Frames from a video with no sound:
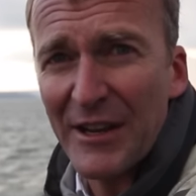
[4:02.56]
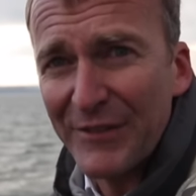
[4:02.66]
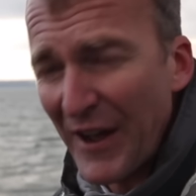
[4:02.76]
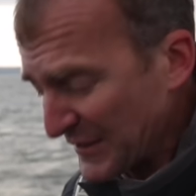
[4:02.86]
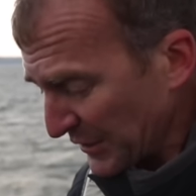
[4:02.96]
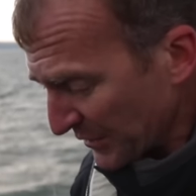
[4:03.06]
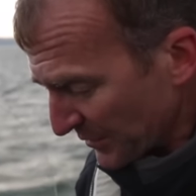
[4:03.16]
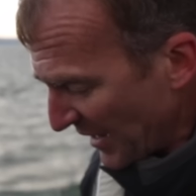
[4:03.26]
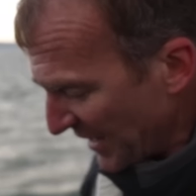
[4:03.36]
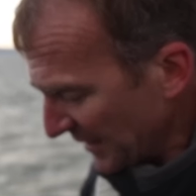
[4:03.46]
effect on the
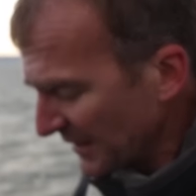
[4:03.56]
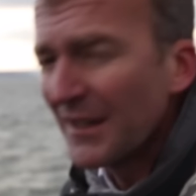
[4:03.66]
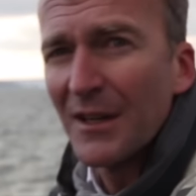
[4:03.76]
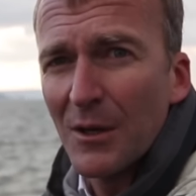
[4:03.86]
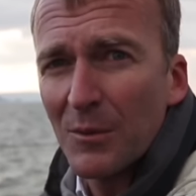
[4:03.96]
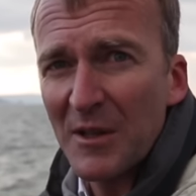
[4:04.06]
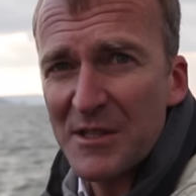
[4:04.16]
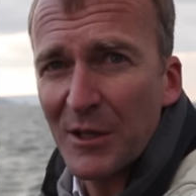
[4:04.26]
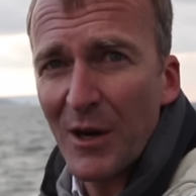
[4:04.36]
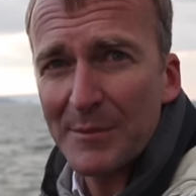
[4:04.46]
rudder
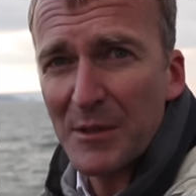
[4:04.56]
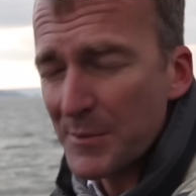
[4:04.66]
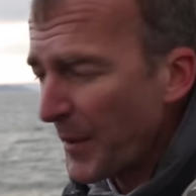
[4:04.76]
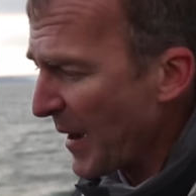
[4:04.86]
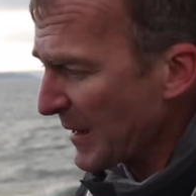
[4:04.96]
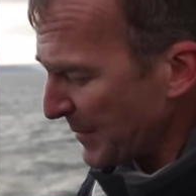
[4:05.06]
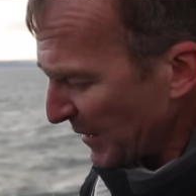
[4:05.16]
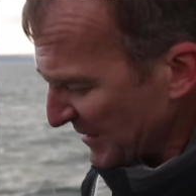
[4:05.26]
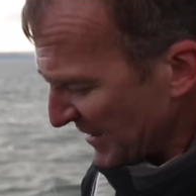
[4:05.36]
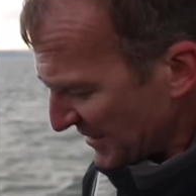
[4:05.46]
once you're up to speed, because it's